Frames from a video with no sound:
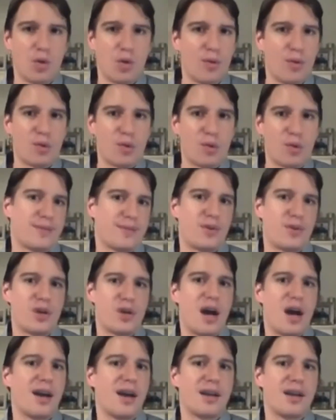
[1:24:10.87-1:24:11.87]
although it's very
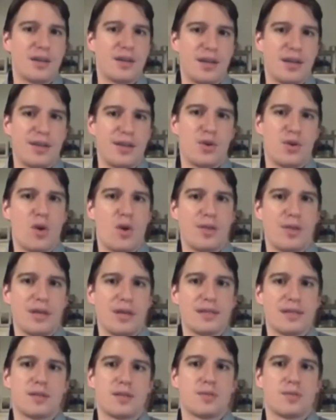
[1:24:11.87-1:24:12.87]
high in the
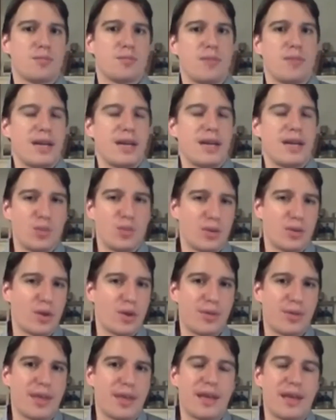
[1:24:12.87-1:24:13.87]
northeast, and we would
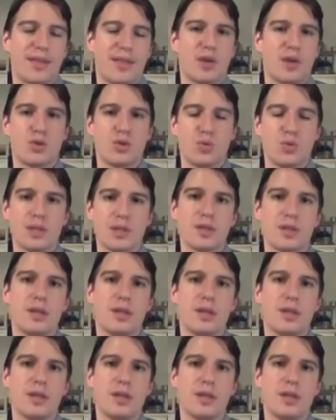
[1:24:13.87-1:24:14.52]
not think they could do it.